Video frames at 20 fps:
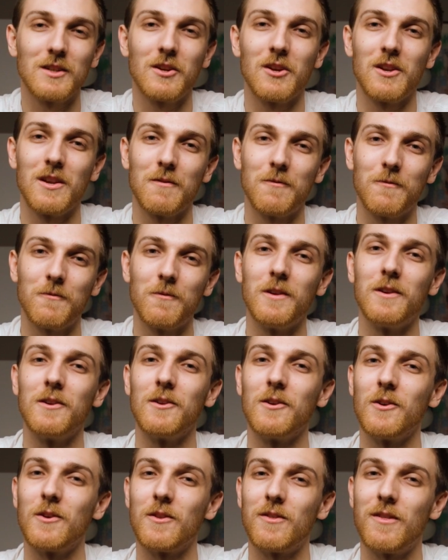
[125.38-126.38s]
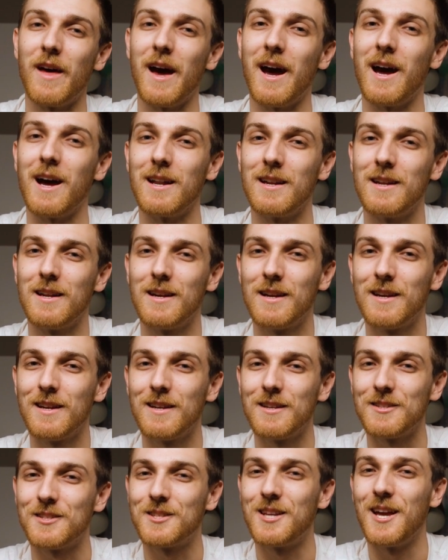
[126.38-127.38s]
gonna feel that
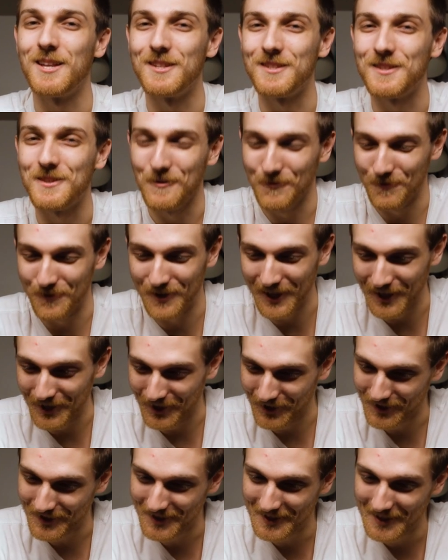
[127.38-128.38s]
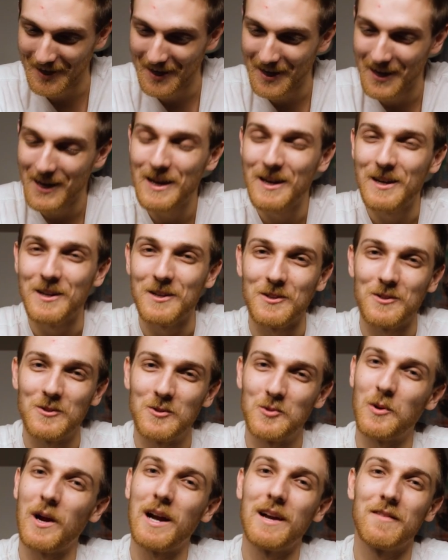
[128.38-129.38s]
sense of guilt
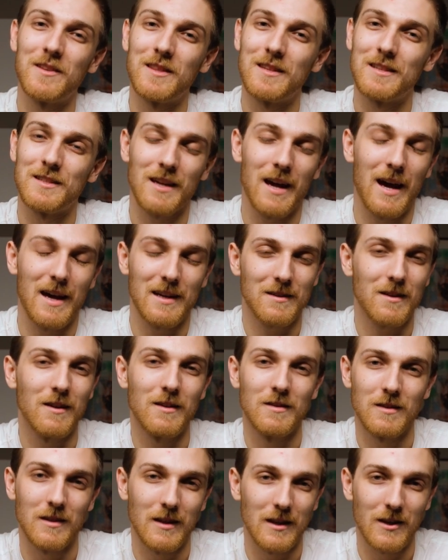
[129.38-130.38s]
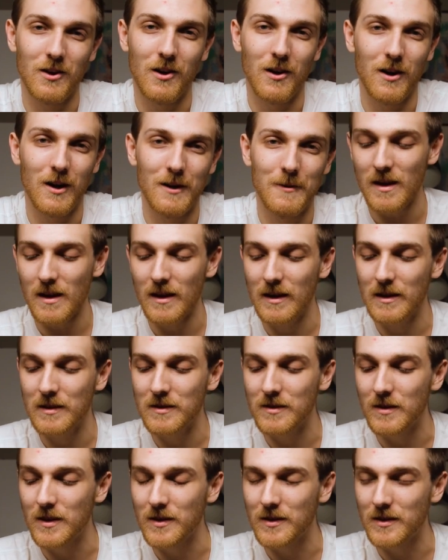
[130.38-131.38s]
driving this gas-guzzling car. It's
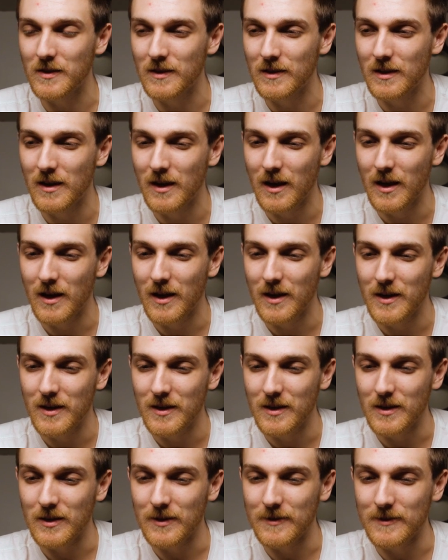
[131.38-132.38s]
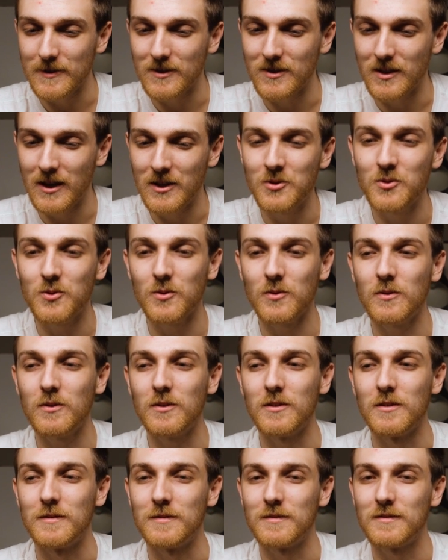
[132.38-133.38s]
this
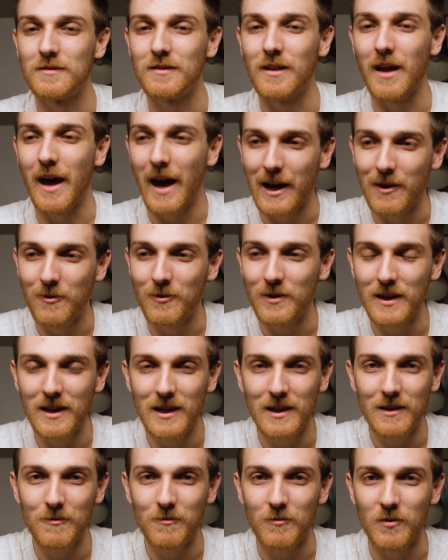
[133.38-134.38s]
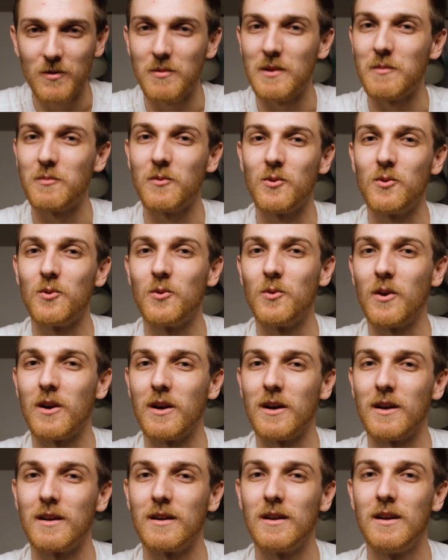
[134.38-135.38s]
central irony with people who
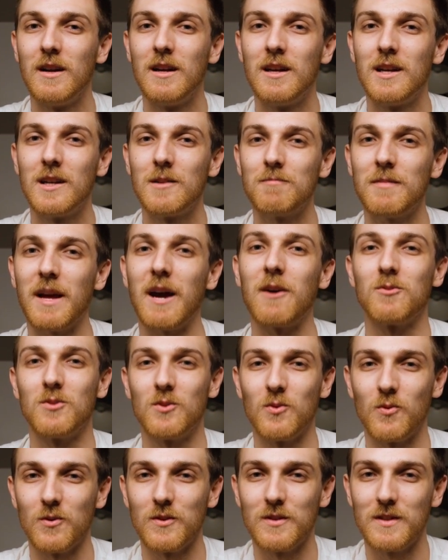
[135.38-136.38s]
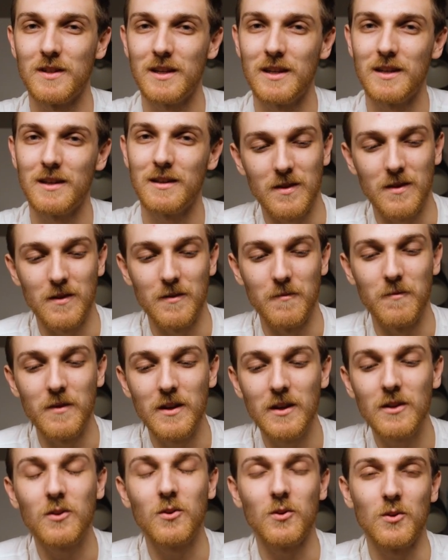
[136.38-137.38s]
are outdoorsy. The
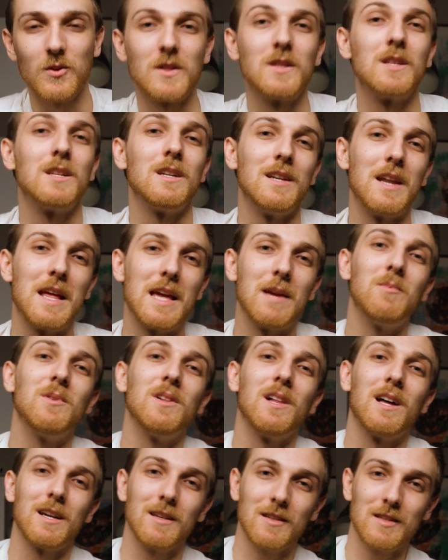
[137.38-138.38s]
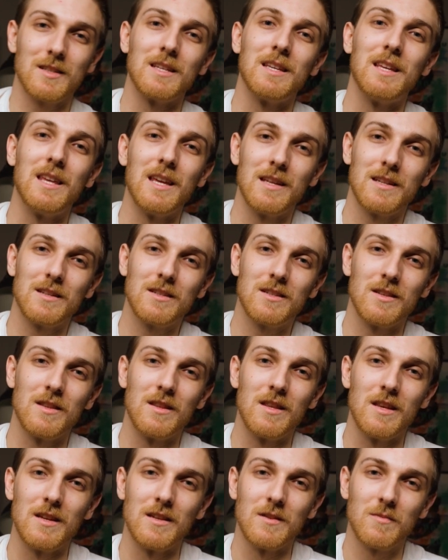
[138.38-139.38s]
vehicles that enable us to get to
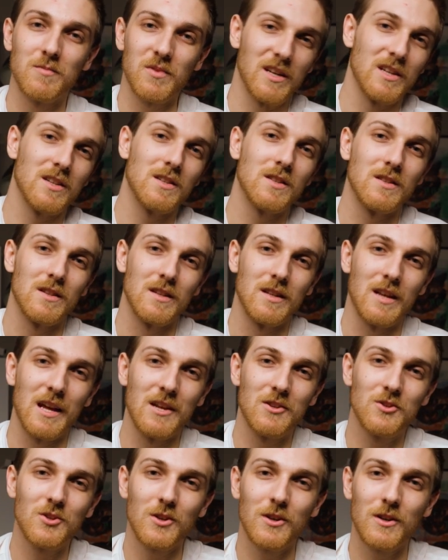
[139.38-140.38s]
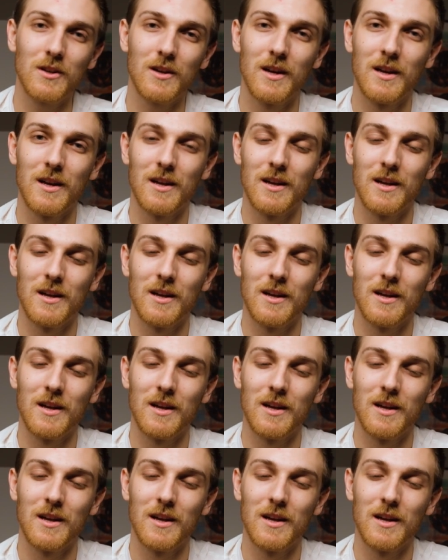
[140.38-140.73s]
these places in nature